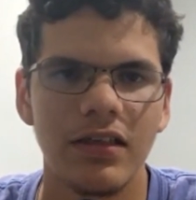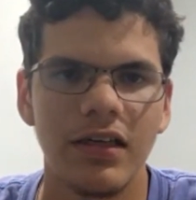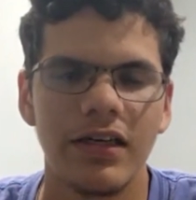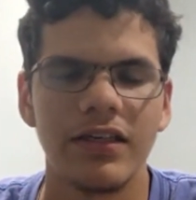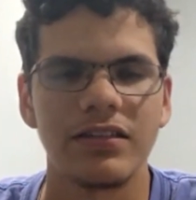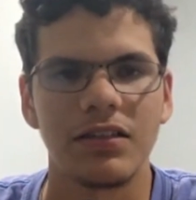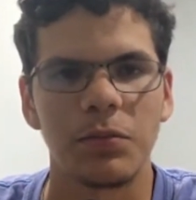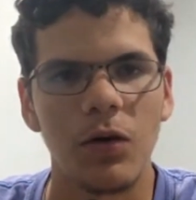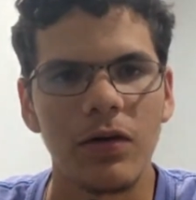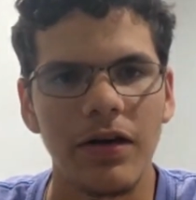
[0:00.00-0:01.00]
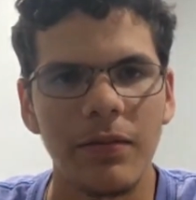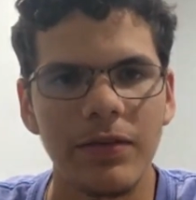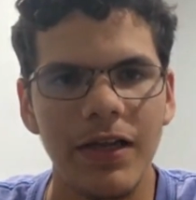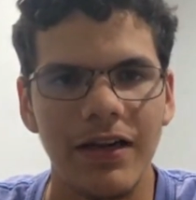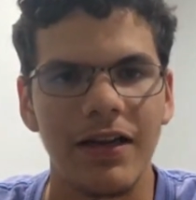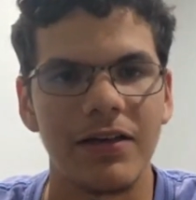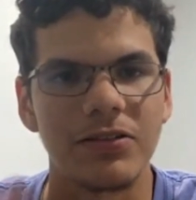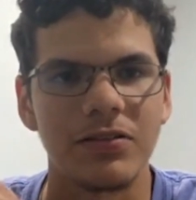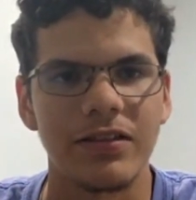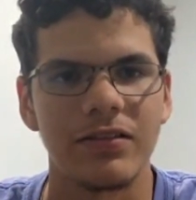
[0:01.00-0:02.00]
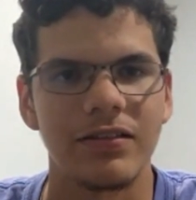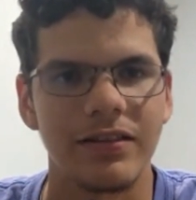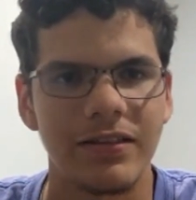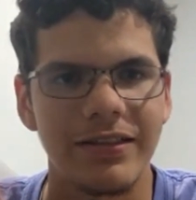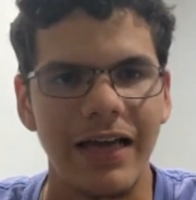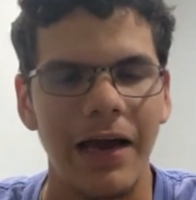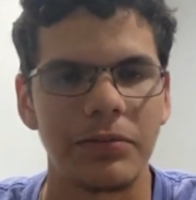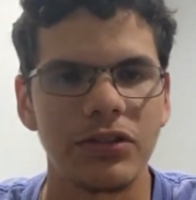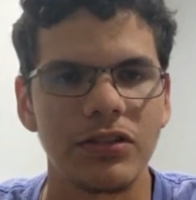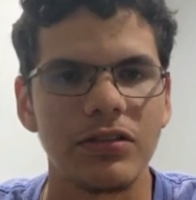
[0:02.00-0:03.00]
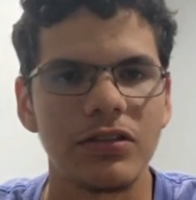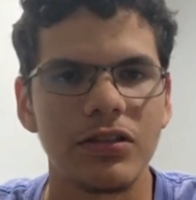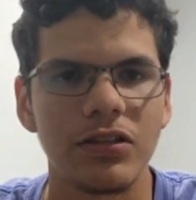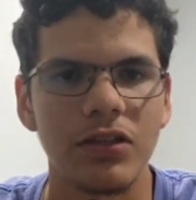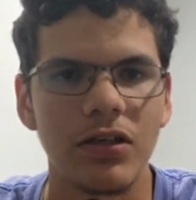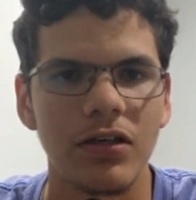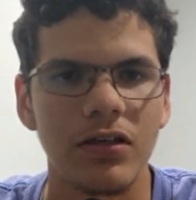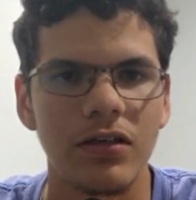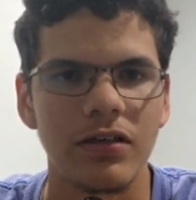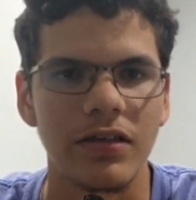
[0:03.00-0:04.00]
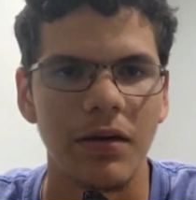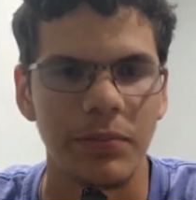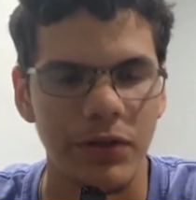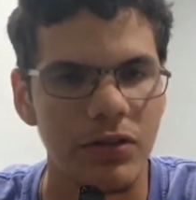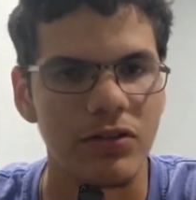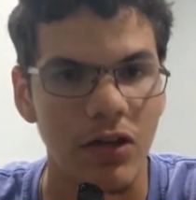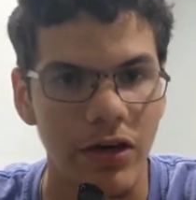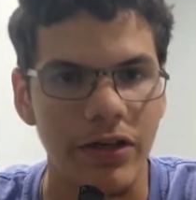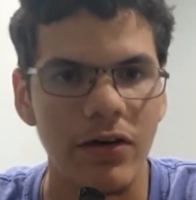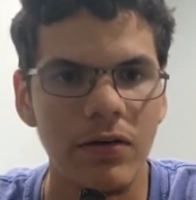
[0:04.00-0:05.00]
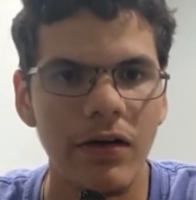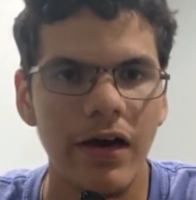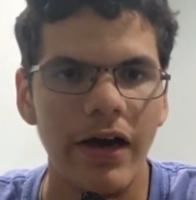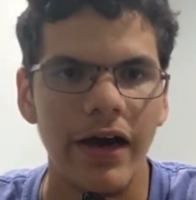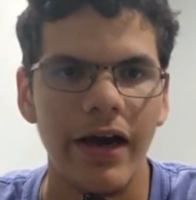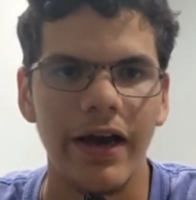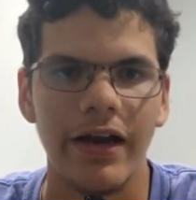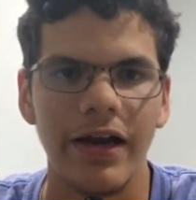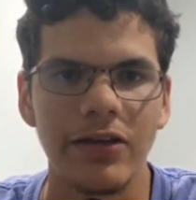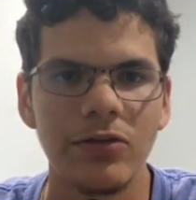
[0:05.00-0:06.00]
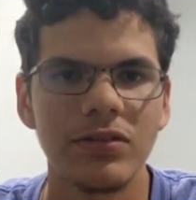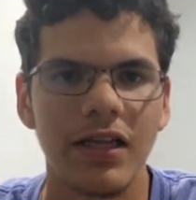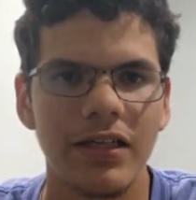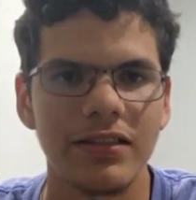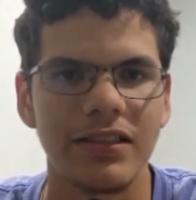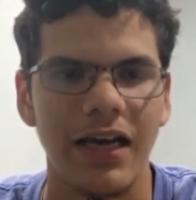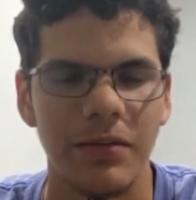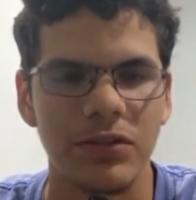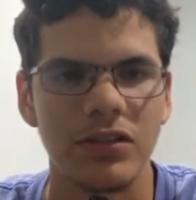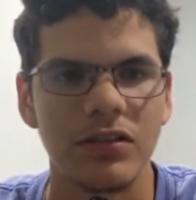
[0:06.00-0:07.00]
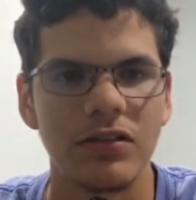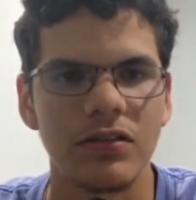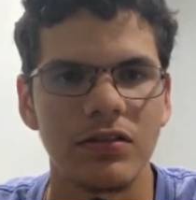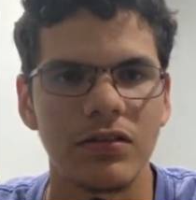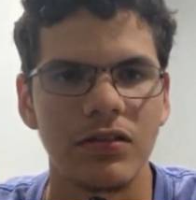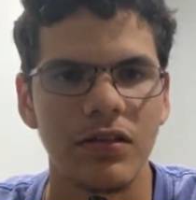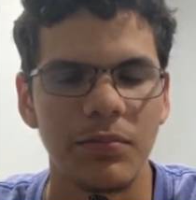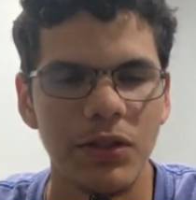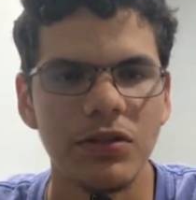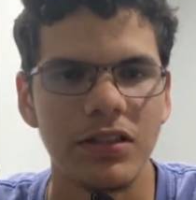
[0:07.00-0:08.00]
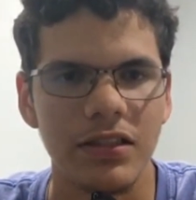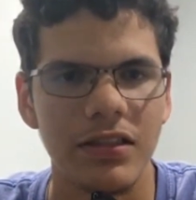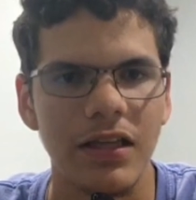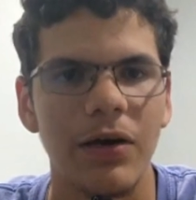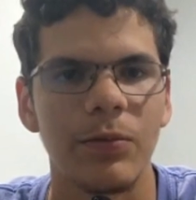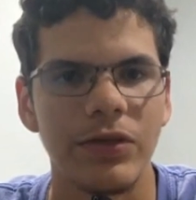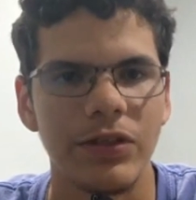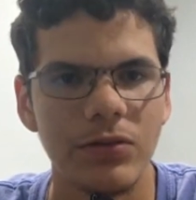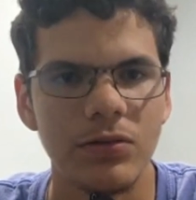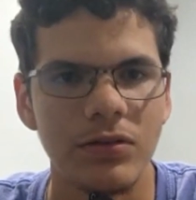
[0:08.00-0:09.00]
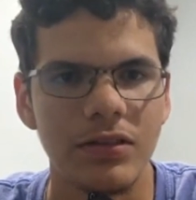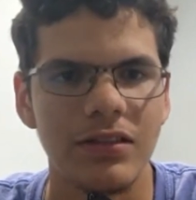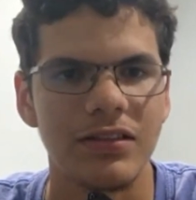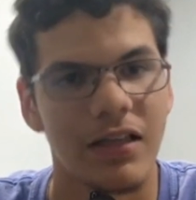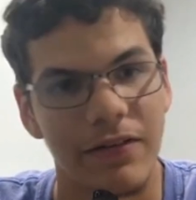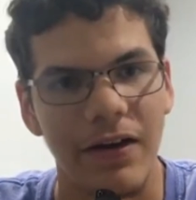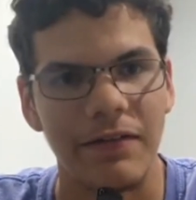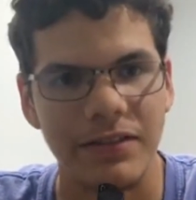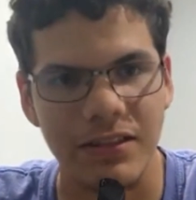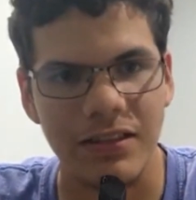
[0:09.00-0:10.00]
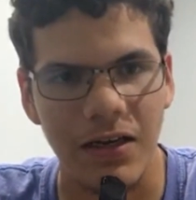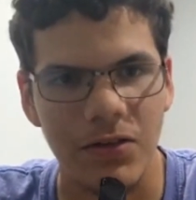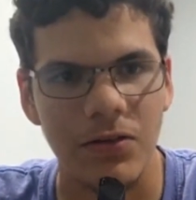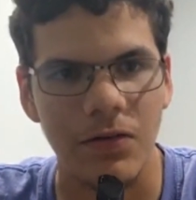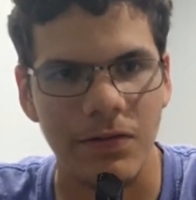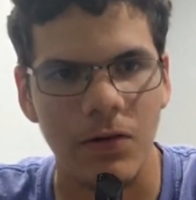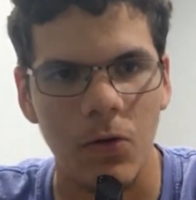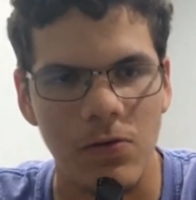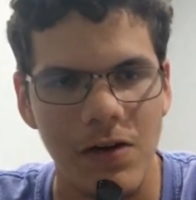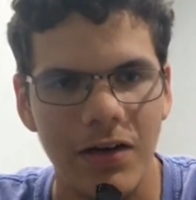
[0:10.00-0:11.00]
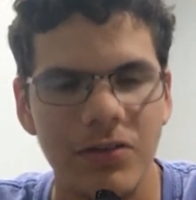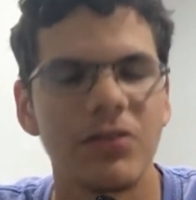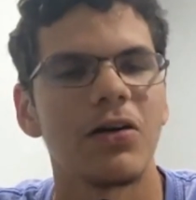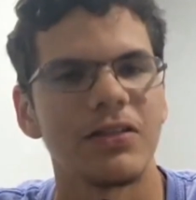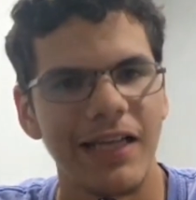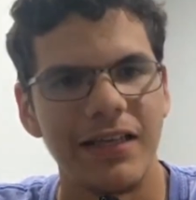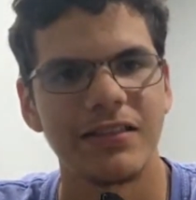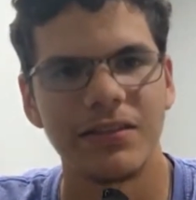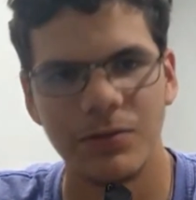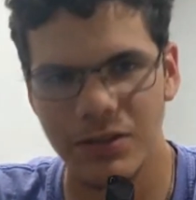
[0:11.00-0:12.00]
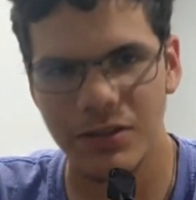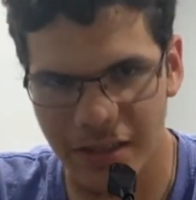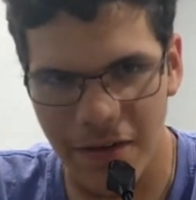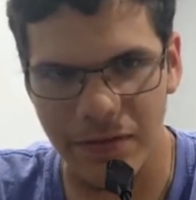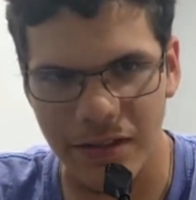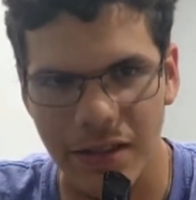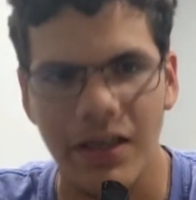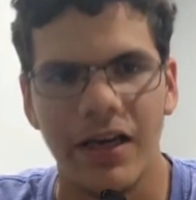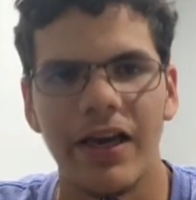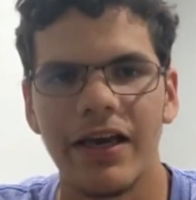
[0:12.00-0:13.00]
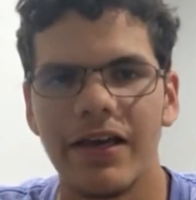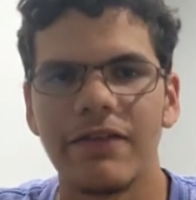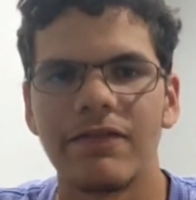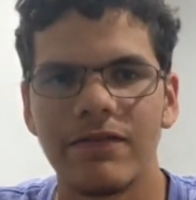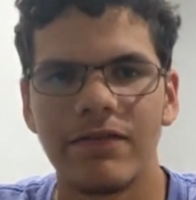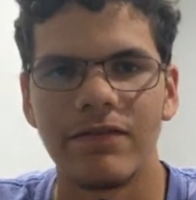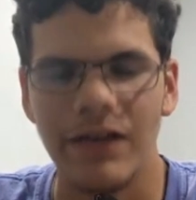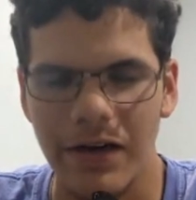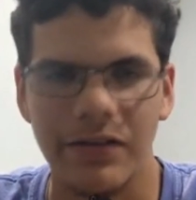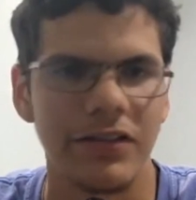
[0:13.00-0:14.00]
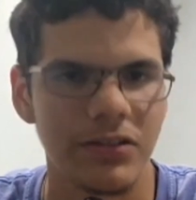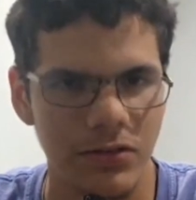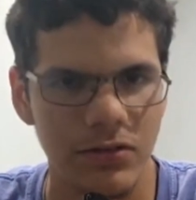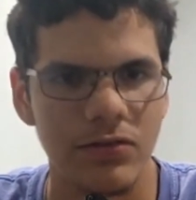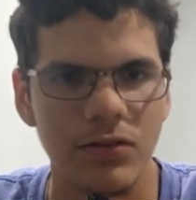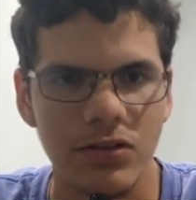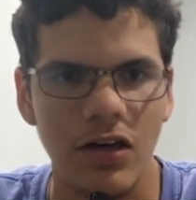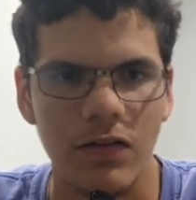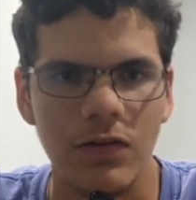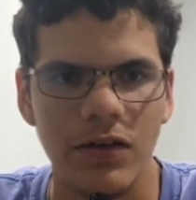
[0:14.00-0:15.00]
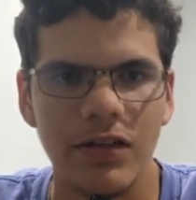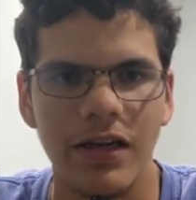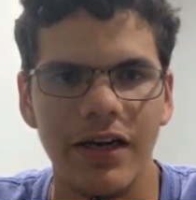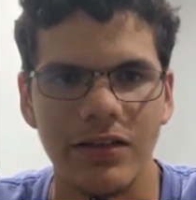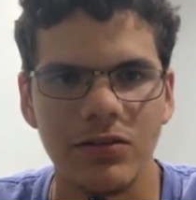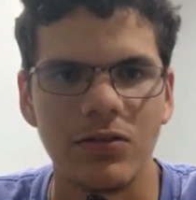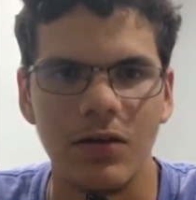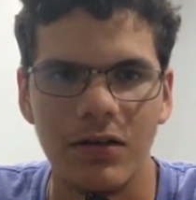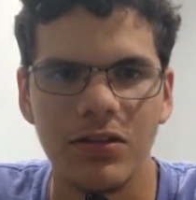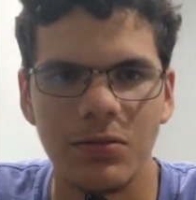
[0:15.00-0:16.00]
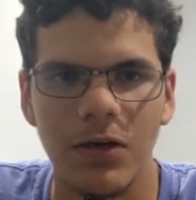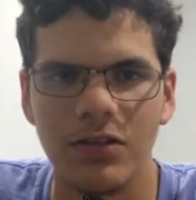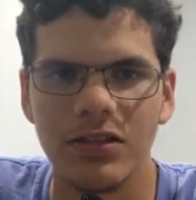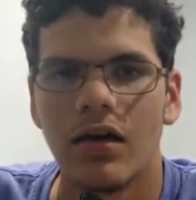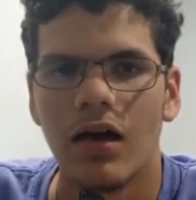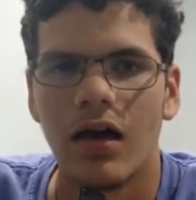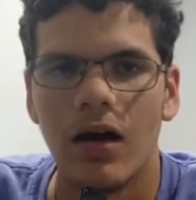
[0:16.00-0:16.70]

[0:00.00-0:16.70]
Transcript: It's a program that allows you to capture your computer's audio, and I used that to capture the music that we used instead of having to download a whole file. So Audacity was definitely a very useful software that I used throughout this project.